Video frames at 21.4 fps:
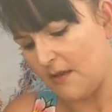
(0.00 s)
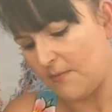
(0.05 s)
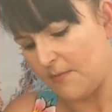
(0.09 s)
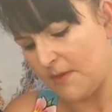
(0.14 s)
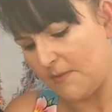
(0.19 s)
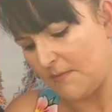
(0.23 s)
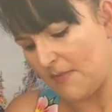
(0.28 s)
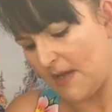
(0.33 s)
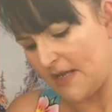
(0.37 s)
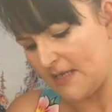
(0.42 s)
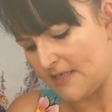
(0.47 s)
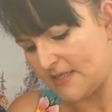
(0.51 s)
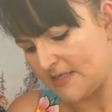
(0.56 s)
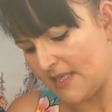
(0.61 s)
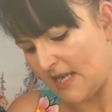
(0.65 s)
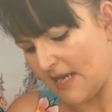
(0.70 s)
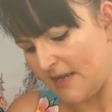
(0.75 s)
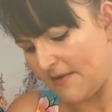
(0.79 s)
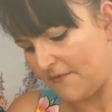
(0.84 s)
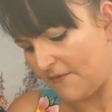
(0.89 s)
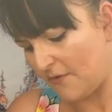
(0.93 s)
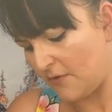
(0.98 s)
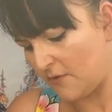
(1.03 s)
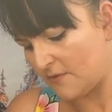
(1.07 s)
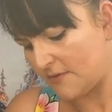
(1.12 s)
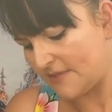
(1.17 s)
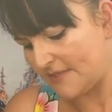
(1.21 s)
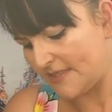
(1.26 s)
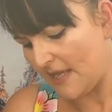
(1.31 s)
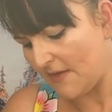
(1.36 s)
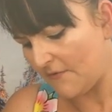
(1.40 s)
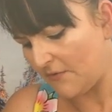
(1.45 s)
I mean, mine's an iPhone
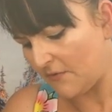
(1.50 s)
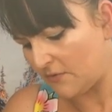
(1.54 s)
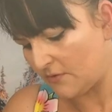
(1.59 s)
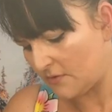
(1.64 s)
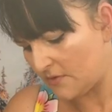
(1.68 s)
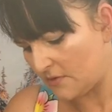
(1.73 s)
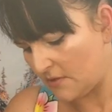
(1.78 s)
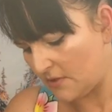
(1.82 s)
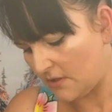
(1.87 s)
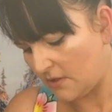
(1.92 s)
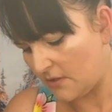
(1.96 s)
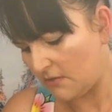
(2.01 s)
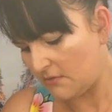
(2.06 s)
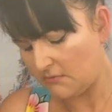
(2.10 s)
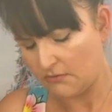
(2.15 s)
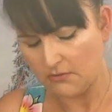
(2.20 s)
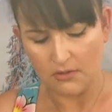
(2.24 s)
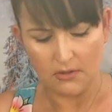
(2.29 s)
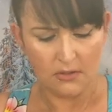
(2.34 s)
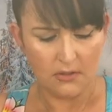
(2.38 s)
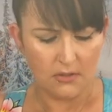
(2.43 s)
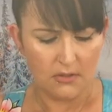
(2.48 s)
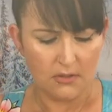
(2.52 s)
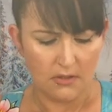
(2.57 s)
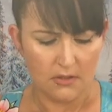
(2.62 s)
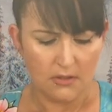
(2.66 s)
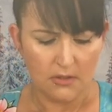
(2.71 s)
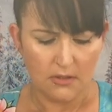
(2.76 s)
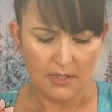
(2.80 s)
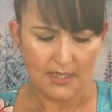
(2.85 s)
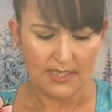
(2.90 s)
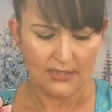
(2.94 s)
7, so...
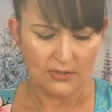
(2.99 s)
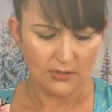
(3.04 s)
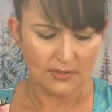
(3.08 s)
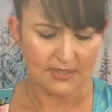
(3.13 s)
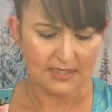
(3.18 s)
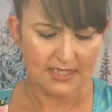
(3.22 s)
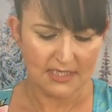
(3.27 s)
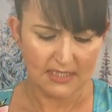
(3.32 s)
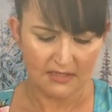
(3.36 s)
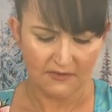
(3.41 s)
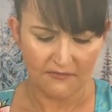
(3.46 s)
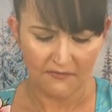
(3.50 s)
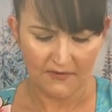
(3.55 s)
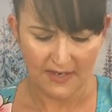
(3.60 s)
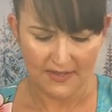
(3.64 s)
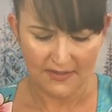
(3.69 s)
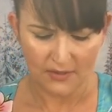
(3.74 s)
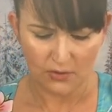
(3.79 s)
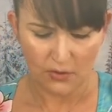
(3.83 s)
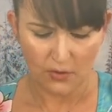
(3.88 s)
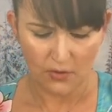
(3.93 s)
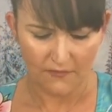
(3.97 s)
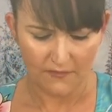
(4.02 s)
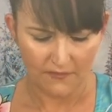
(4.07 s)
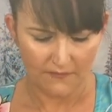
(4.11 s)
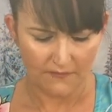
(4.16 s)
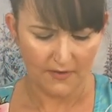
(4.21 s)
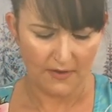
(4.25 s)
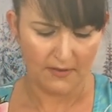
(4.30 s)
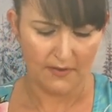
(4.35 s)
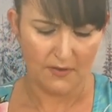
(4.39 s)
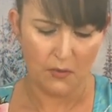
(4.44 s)
It doesn't seem to fit in the cover
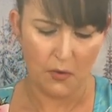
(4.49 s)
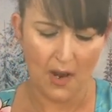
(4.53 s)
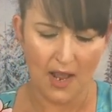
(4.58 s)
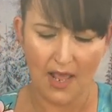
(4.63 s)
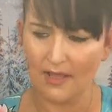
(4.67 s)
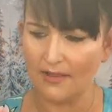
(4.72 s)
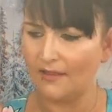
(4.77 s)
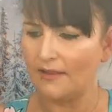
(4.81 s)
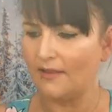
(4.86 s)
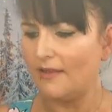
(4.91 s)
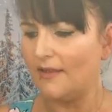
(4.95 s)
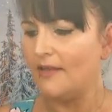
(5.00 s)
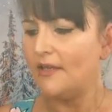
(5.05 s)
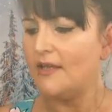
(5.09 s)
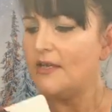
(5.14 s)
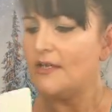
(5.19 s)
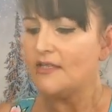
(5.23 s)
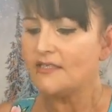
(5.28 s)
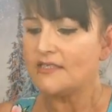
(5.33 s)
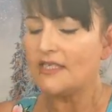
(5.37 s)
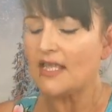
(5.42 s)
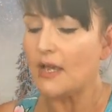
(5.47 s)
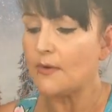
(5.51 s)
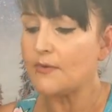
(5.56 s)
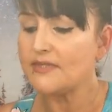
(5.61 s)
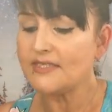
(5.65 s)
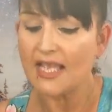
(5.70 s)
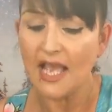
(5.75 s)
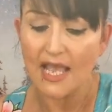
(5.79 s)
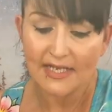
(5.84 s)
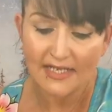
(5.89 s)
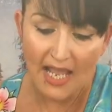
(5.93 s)
very well. So that
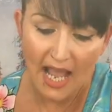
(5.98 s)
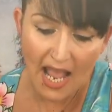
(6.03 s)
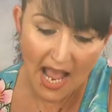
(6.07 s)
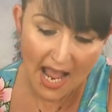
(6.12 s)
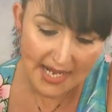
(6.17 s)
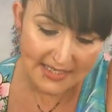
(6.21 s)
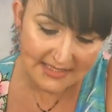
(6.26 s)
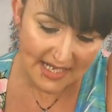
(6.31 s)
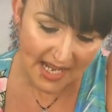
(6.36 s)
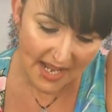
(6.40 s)
was that, guys.